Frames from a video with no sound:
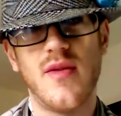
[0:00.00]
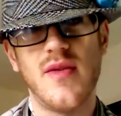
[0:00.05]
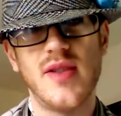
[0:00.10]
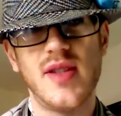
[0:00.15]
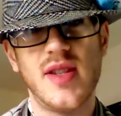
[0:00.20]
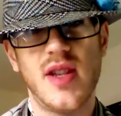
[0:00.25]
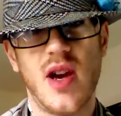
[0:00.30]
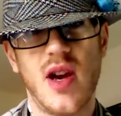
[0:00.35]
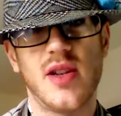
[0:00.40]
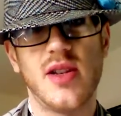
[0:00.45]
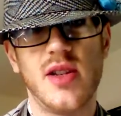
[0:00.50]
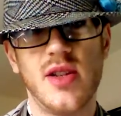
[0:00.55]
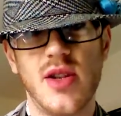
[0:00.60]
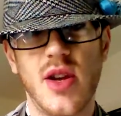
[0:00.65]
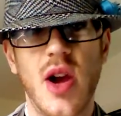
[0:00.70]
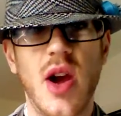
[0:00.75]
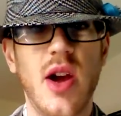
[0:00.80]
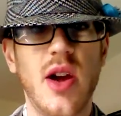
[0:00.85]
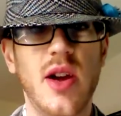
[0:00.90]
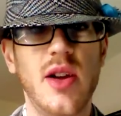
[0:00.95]
certain
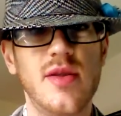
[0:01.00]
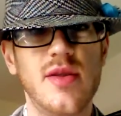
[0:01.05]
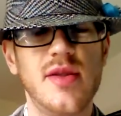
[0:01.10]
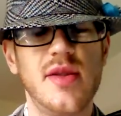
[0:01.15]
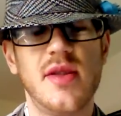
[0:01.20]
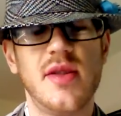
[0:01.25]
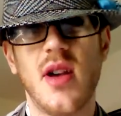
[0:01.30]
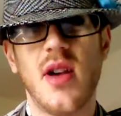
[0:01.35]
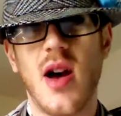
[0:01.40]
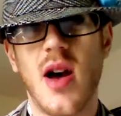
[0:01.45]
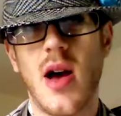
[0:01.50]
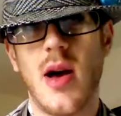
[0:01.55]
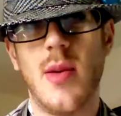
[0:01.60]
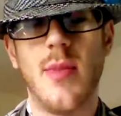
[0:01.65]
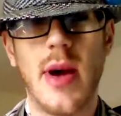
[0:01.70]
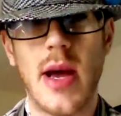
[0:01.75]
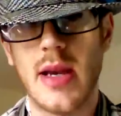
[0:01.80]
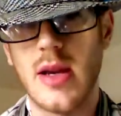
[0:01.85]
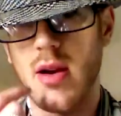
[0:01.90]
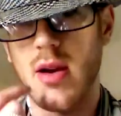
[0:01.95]
tones,
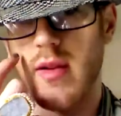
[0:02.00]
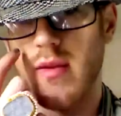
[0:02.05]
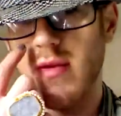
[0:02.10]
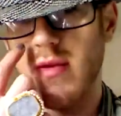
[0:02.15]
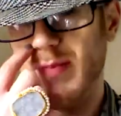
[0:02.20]
and I've